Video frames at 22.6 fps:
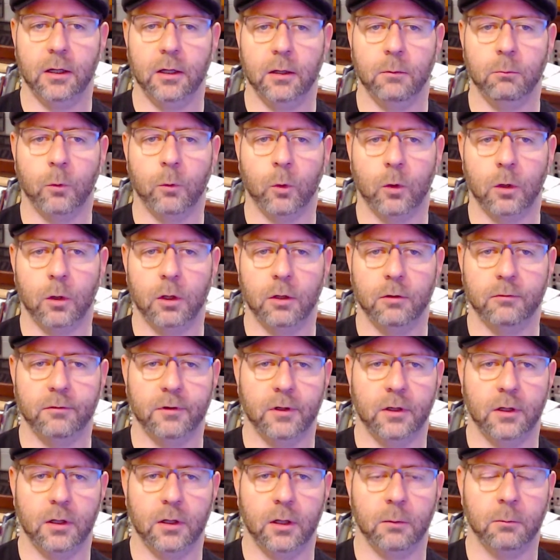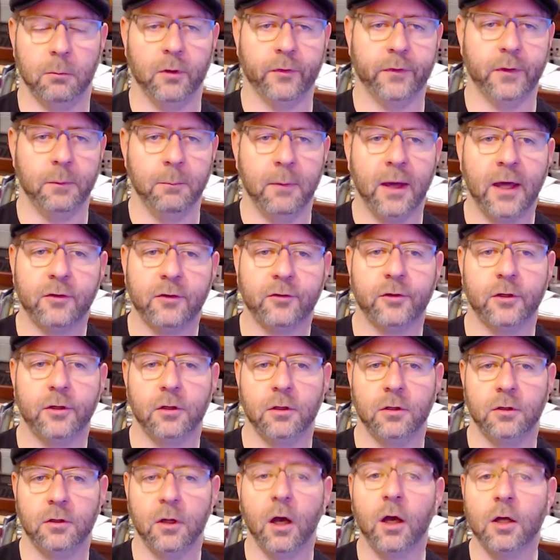more of a
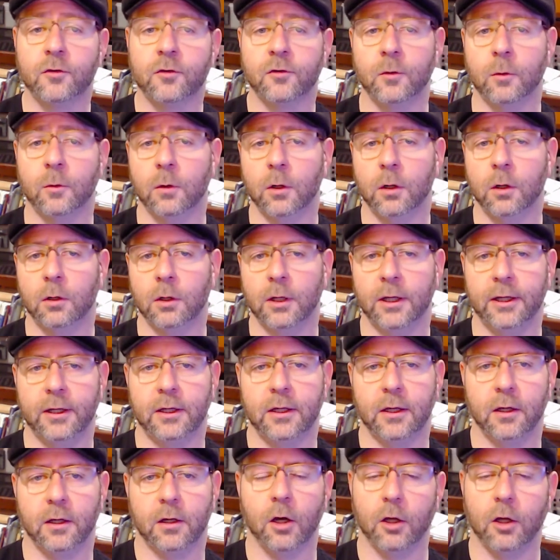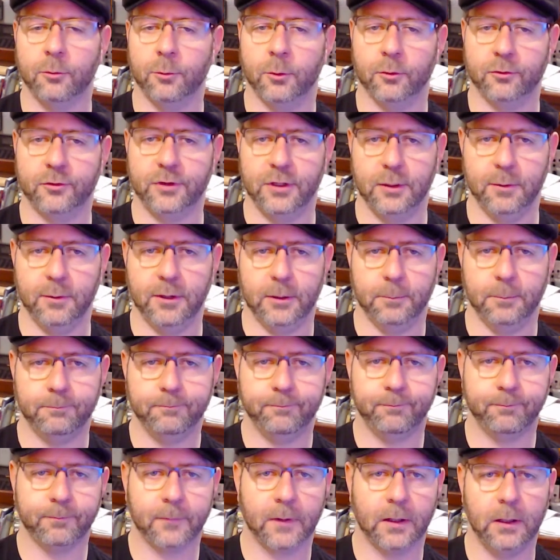multi-master doc store like Cosmos DB.
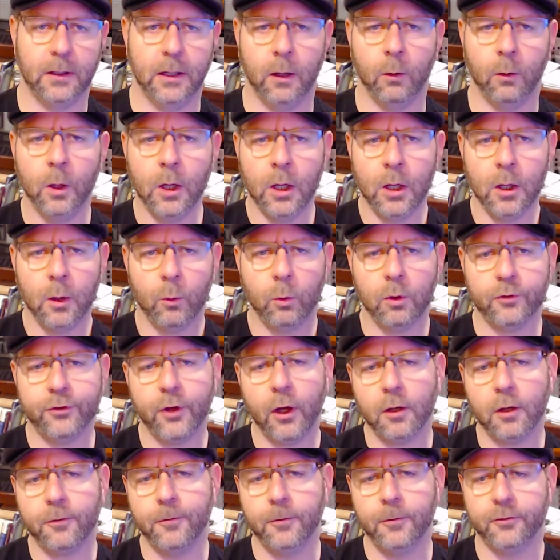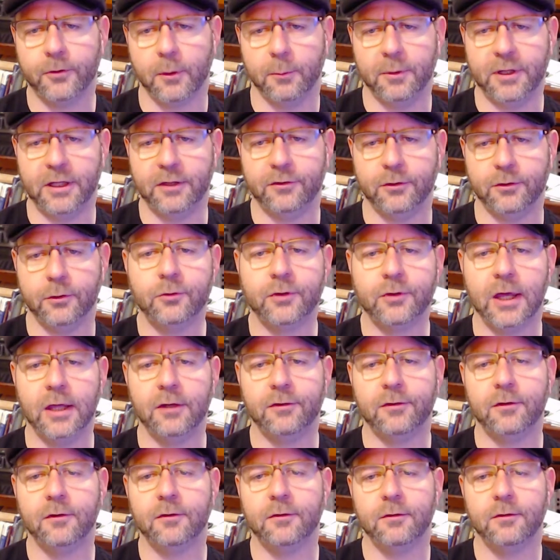Now, we'll talk through some of these use
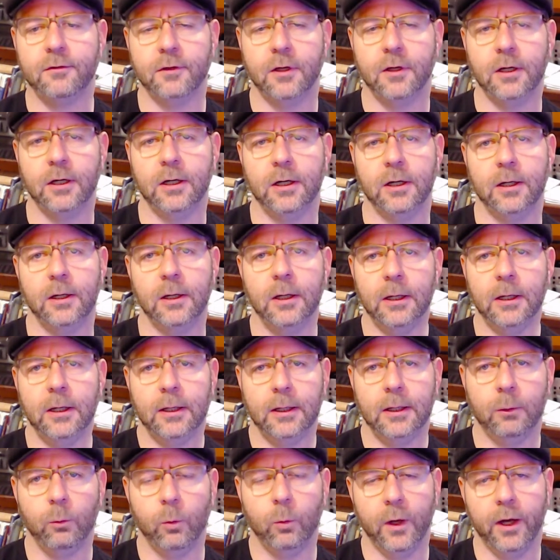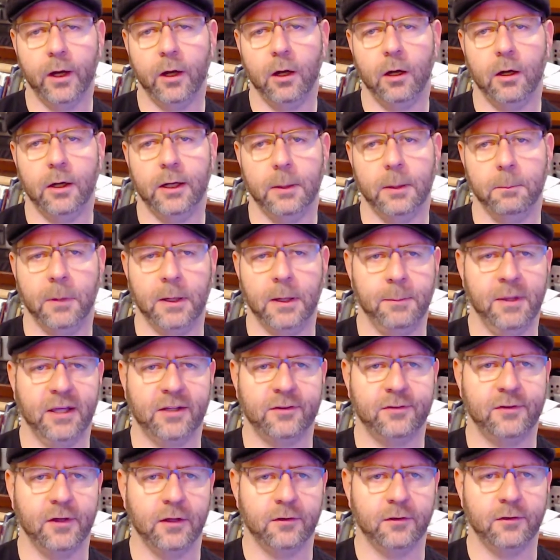cases where it might make
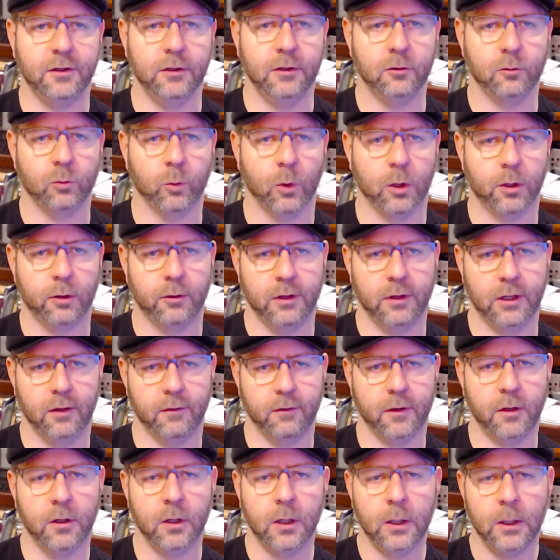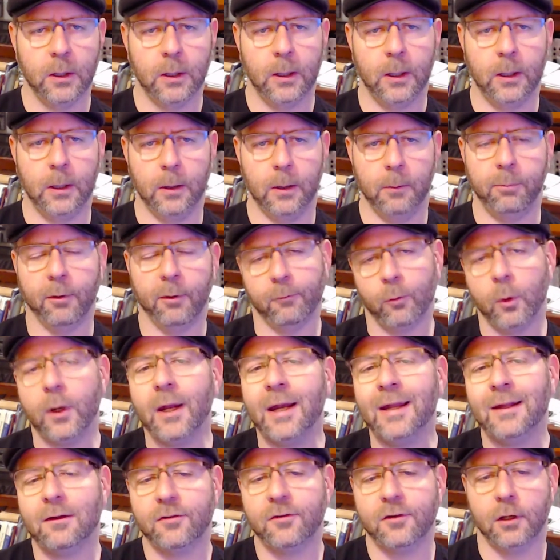sense to use one or the other. But we're going
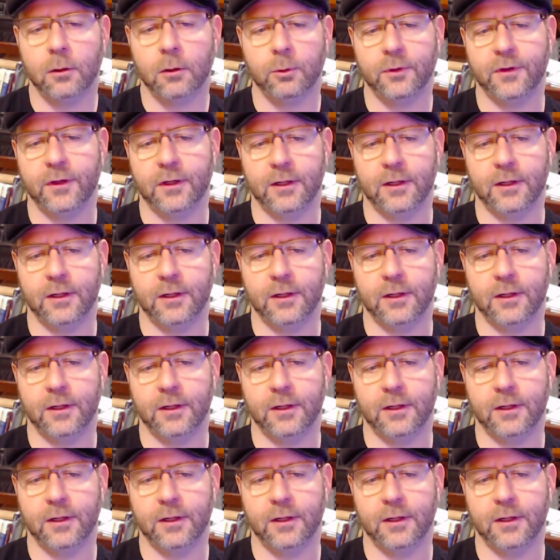to get started with the